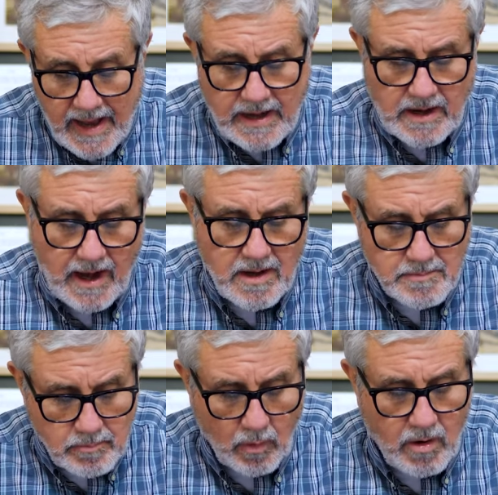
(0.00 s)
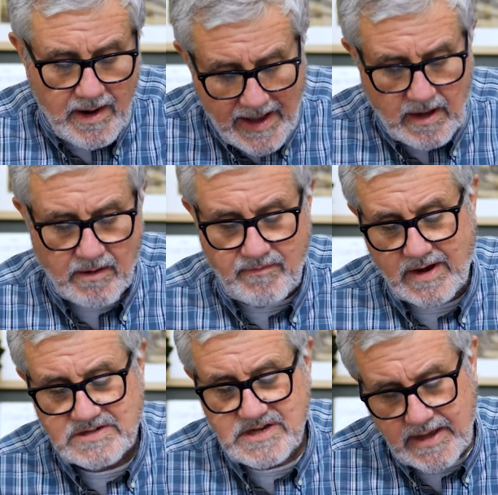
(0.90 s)
Adah bore
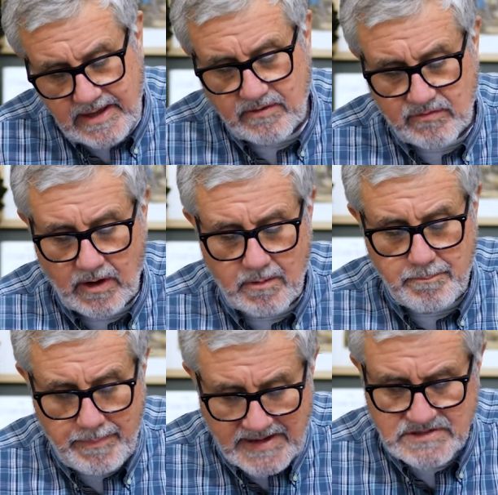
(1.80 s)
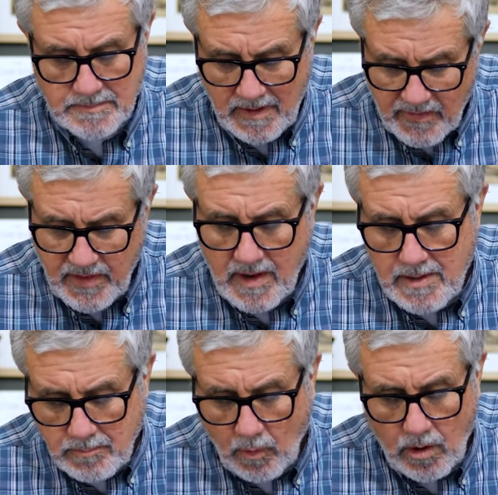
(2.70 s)
Eliphaz to Esau, Basemath
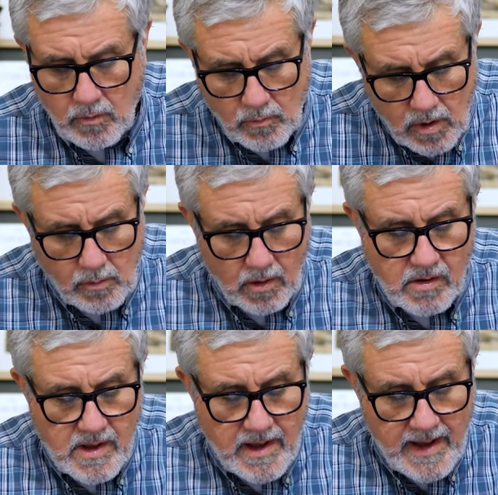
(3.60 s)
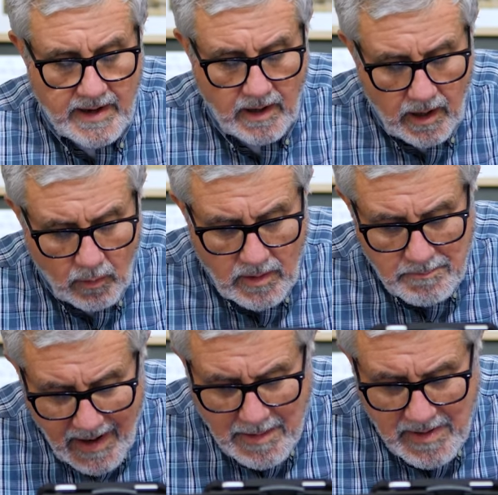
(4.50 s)
bore Reuel, and
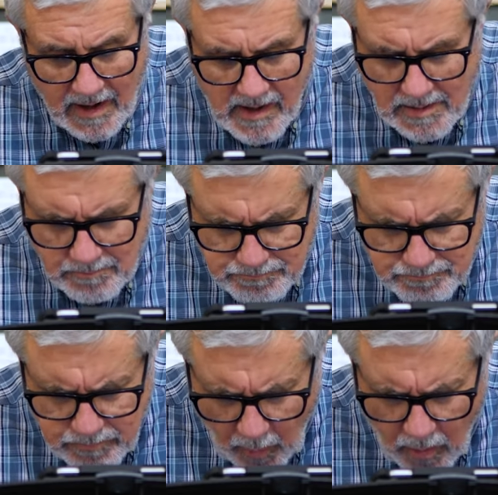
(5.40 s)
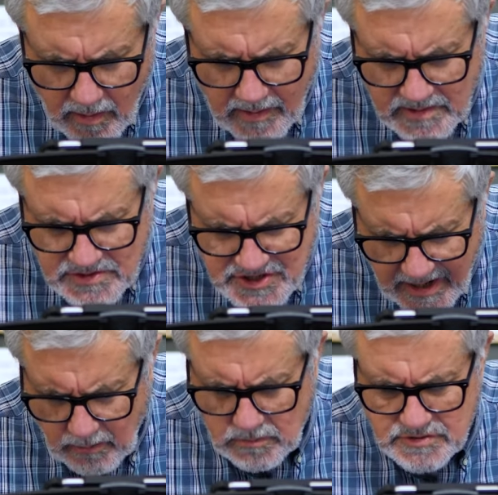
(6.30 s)
Aholibamah bore
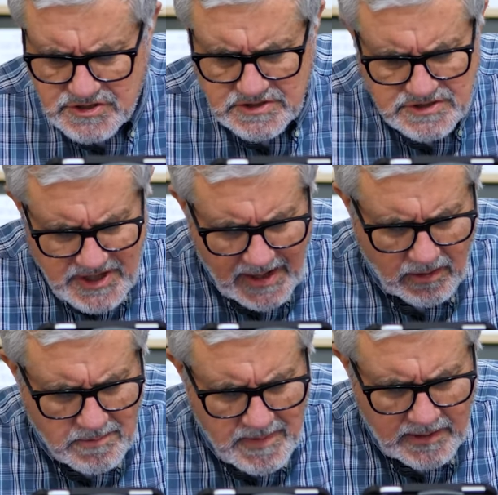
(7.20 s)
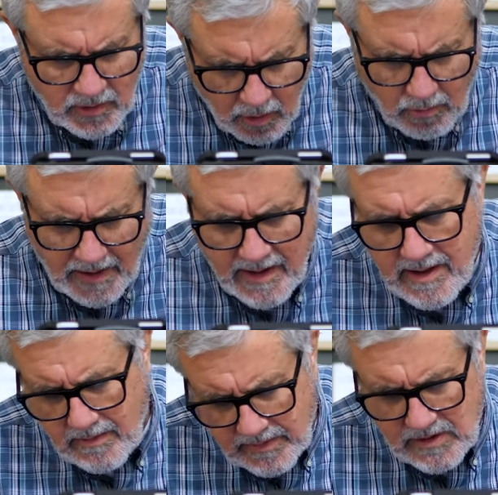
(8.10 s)
Jeush, Jalem, and Korah.
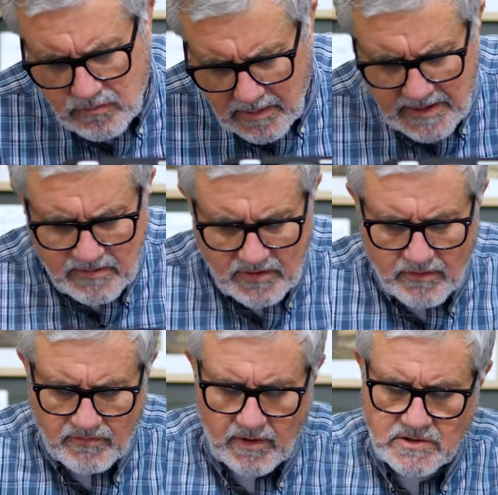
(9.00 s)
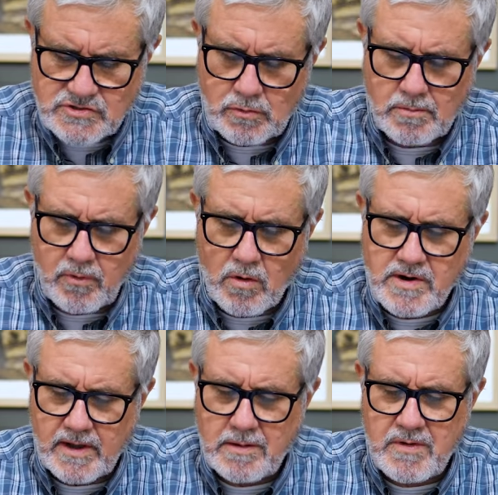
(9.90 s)
These were Esau's sons who were
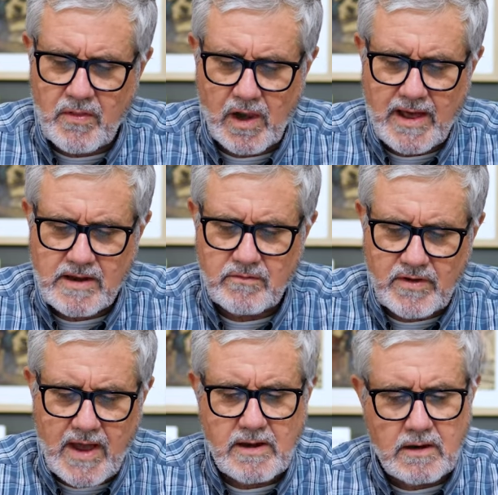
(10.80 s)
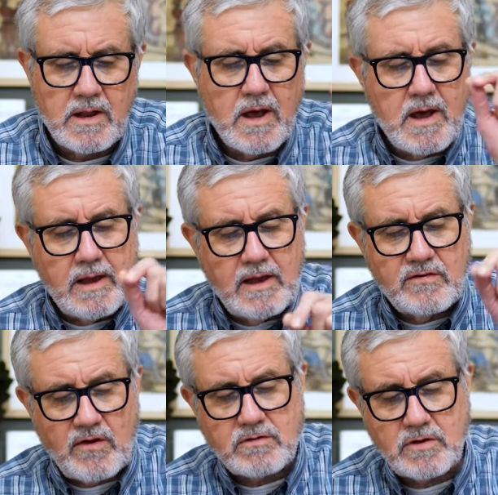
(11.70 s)
born to him in the land of Canaan.
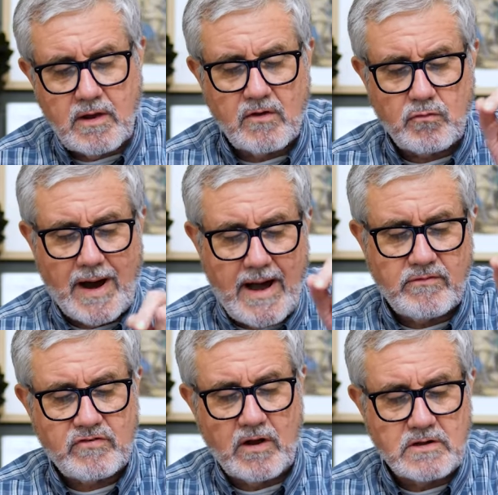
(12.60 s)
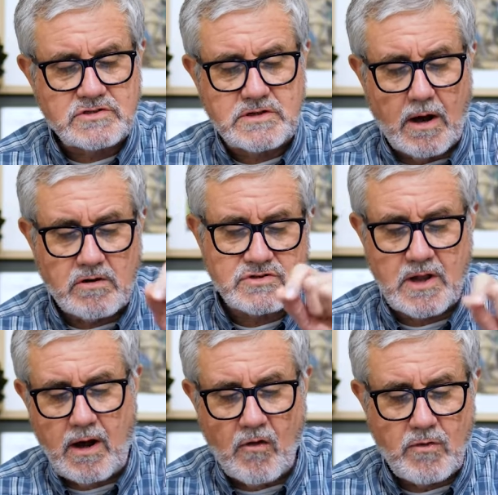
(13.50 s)
Esau took his wives, sons, daughters,
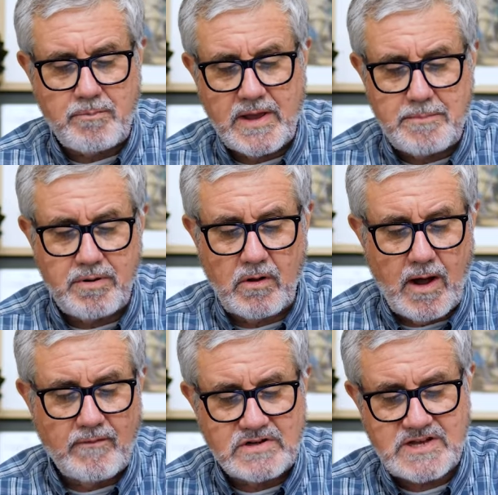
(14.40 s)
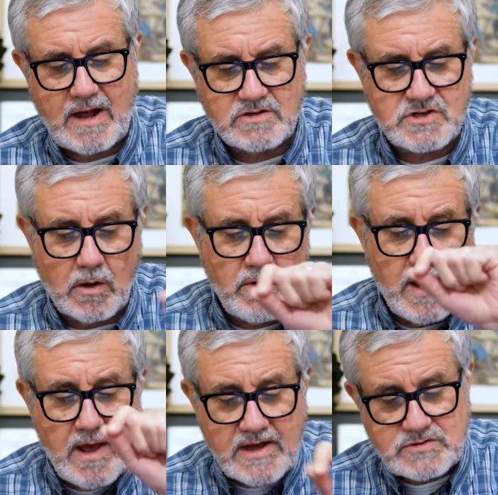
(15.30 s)
and all the people of his household,
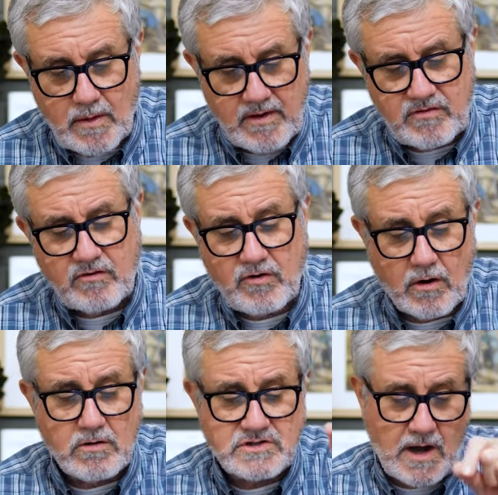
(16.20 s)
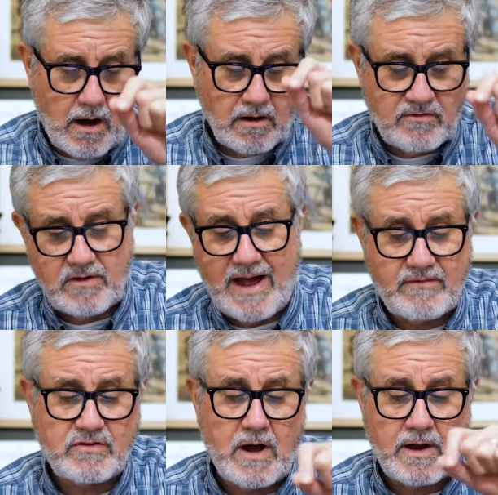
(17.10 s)
as well as his herds, all his
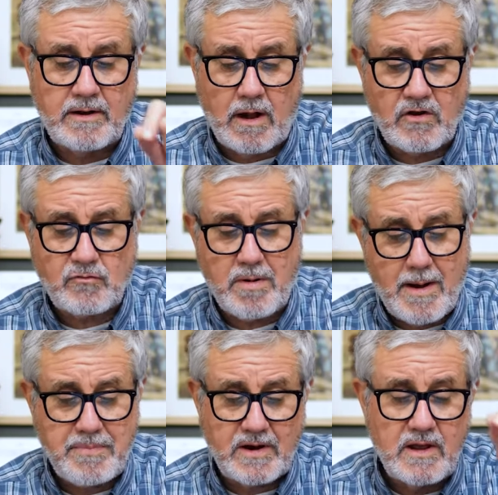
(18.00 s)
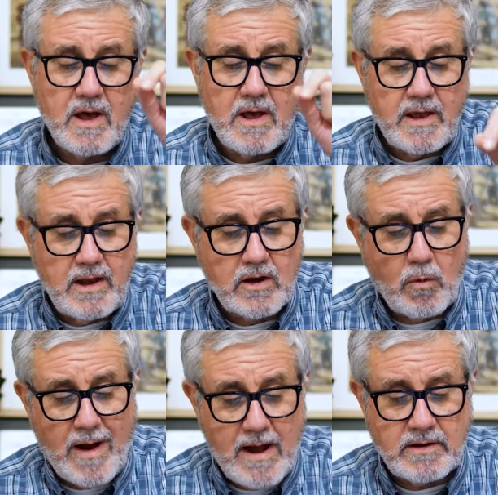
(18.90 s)
livestock, and all his property he had
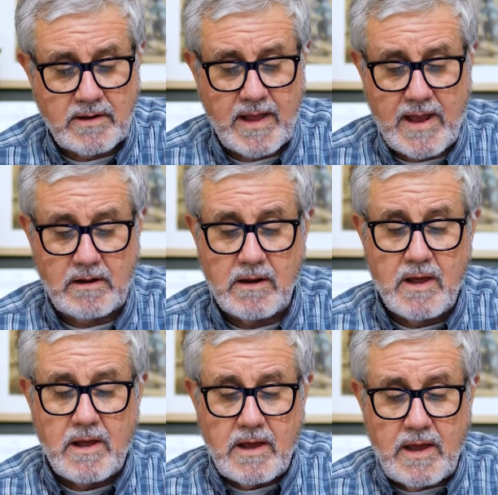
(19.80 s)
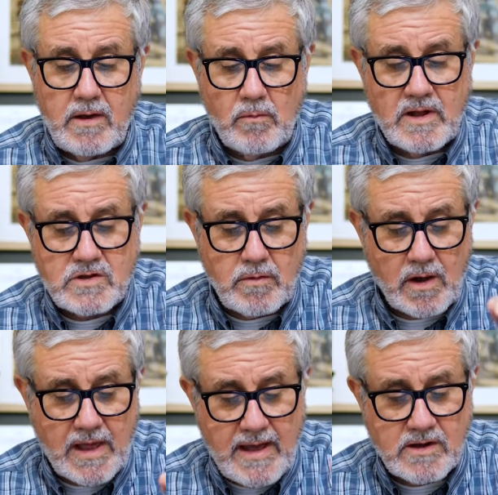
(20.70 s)
acquired in Canaan. He went to
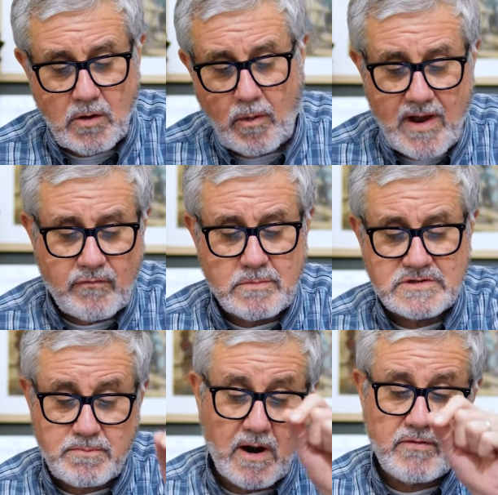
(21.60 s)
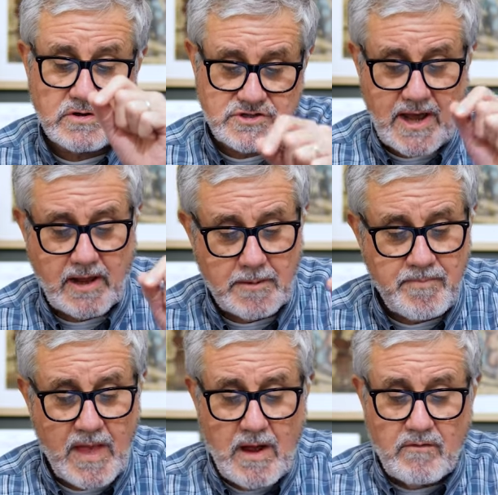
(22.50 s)
a land away from his brother Jacob,
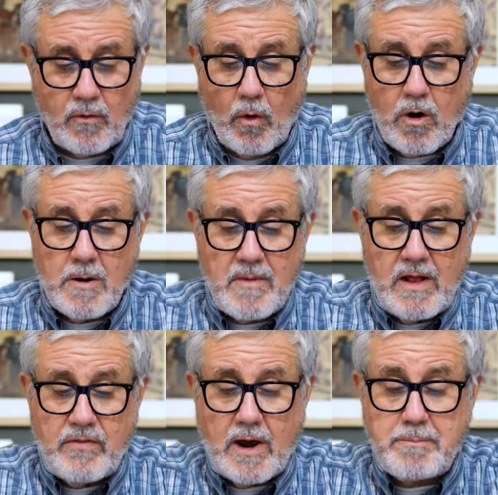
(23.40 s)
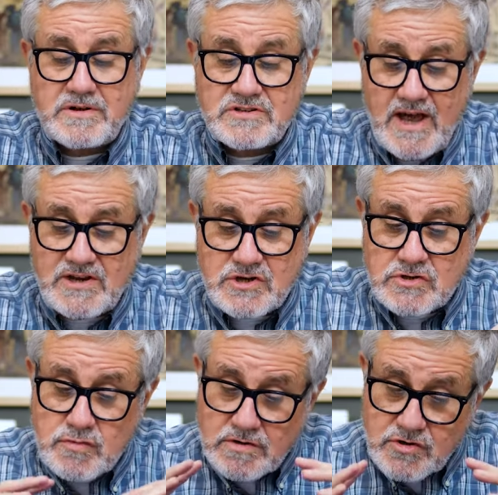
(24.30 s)
for their
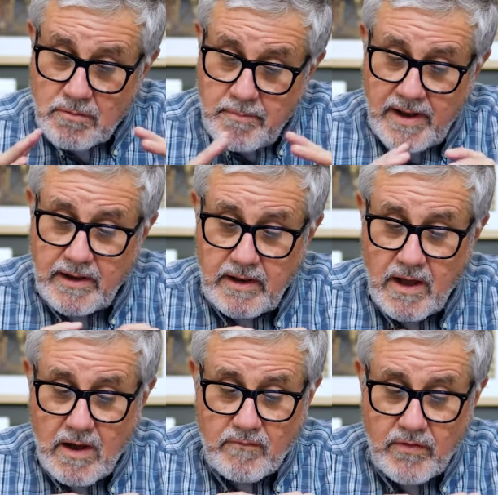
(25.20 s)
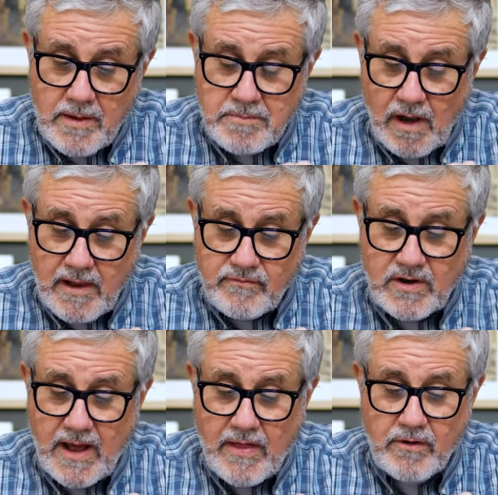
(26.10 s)
possessions were too many for them to live
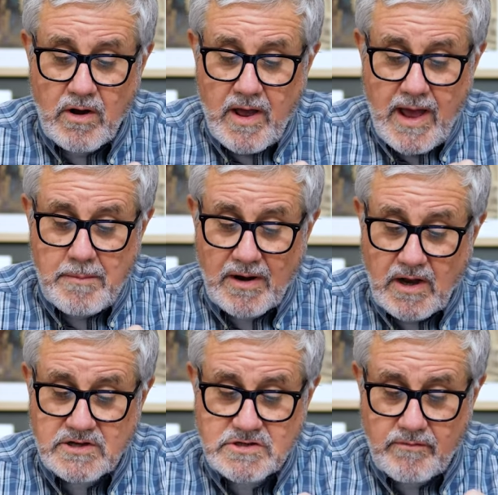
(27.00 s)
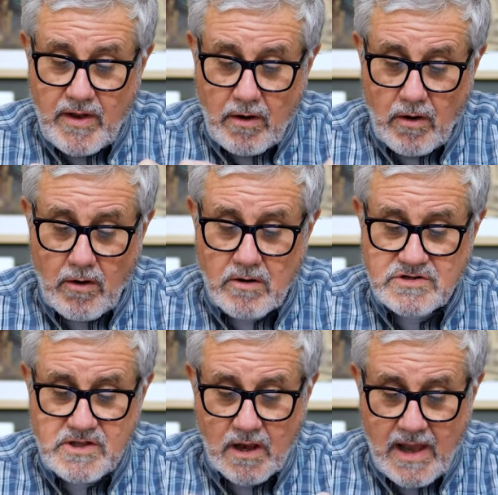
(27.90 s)
together, and because of their
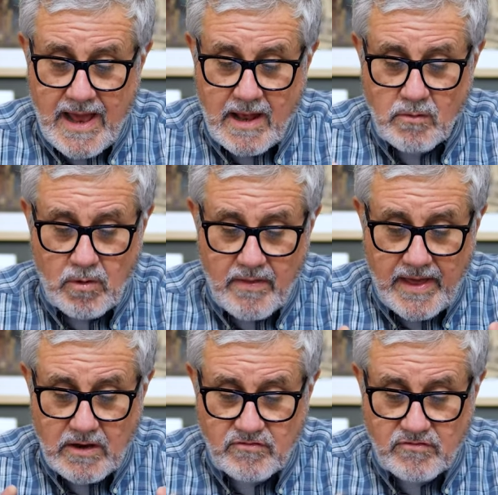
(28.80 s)
herds, the land where they